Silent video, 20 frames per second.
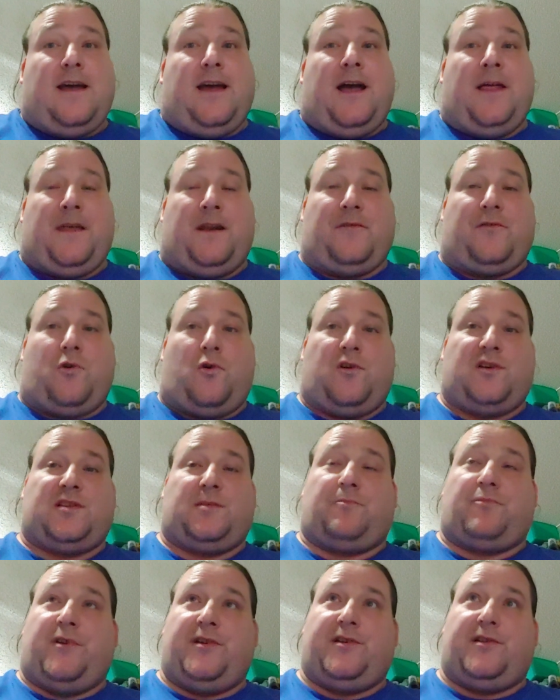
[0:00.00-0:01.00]
And then, of course, the
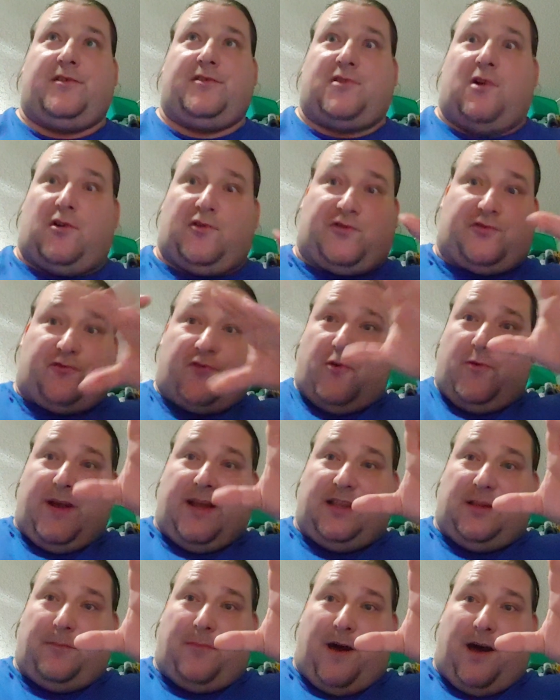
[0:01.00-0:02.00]
printer is all screwy
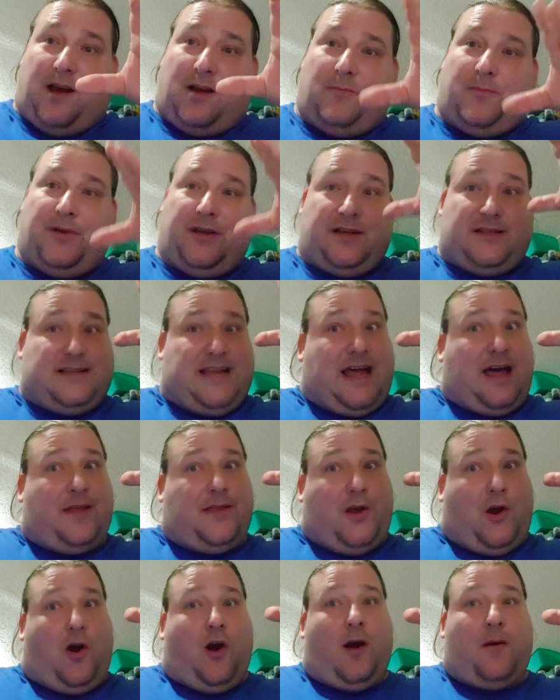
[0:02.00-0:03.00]
at the bottom because now
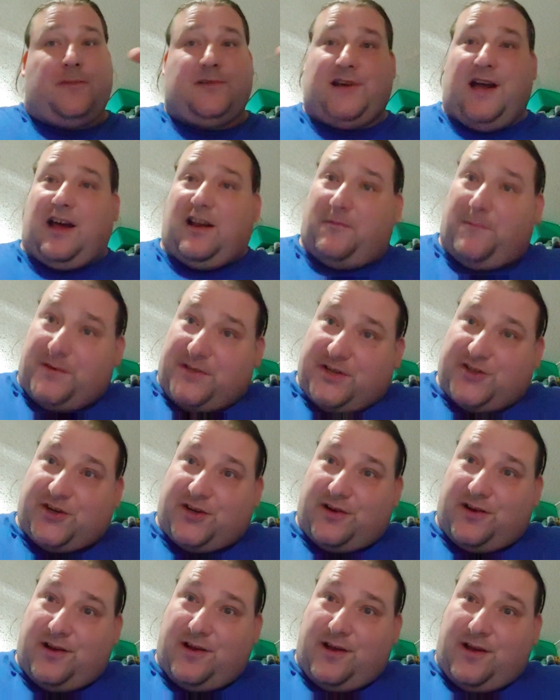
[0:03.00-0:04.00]
the arms are out of
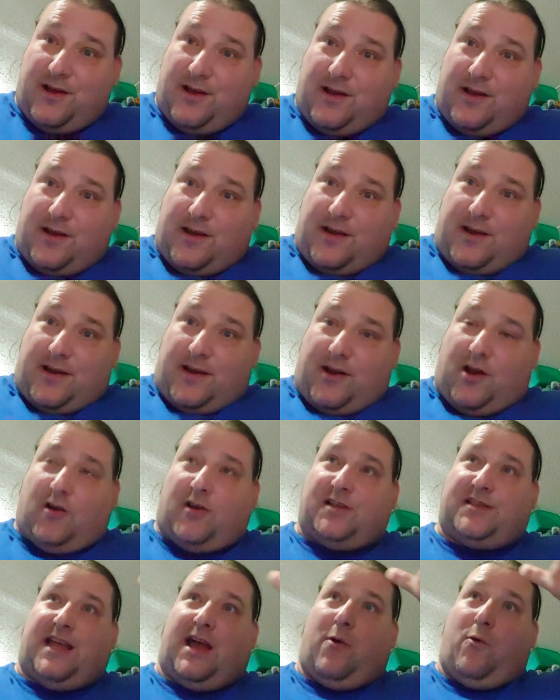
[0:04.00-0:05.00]
position. You know,
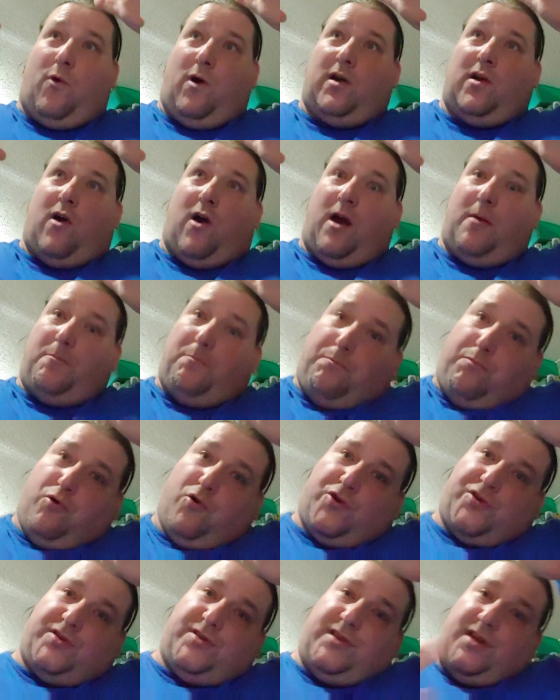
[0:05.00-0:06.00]
because that one arm
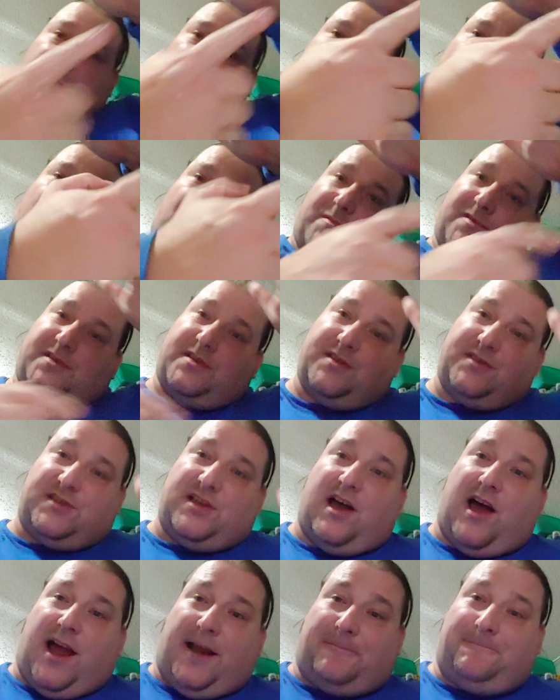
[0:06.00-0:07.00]
pushed the other arms to the
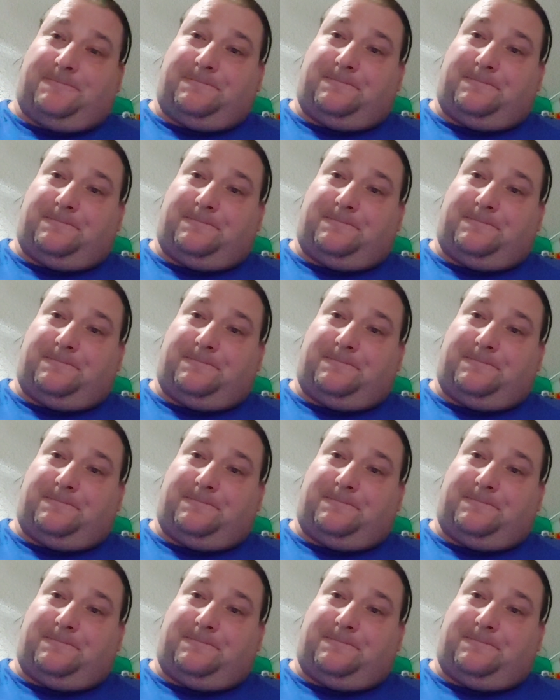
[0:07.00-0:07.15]
side